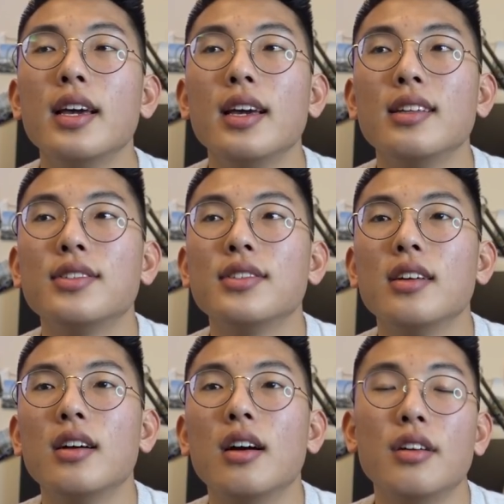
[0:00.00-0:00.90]
It's
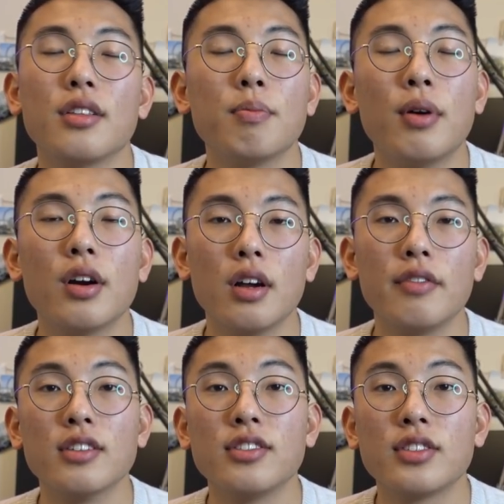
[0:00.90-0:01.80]
another part
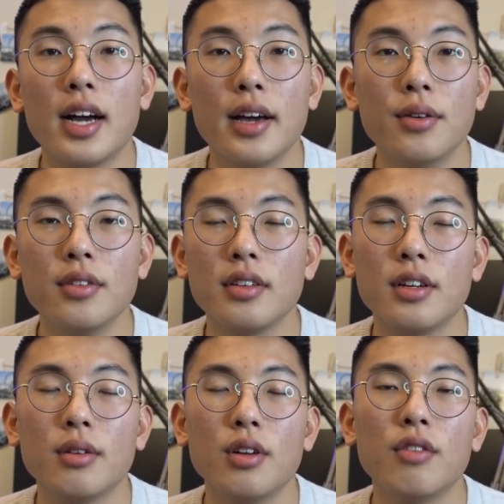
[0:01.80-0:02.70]
of your style.
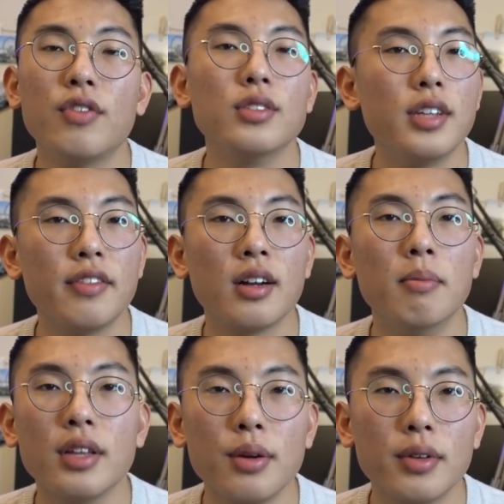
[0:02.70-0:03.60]
You know, no photo is ever
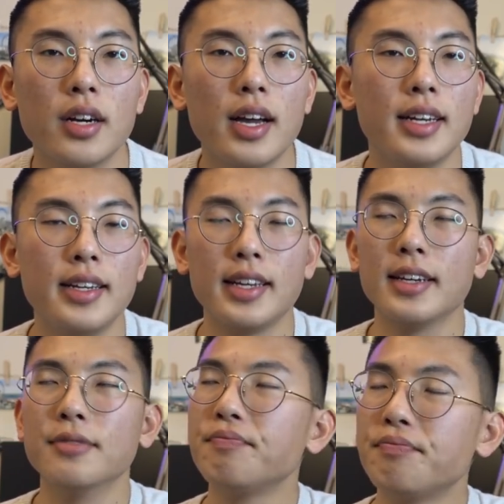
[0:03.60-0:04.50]
complete without editing
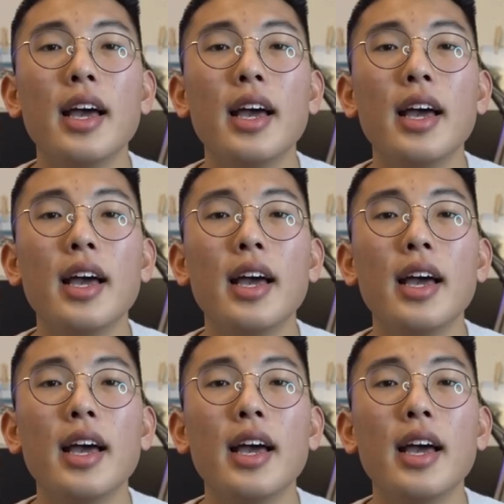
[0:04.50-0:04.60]
it.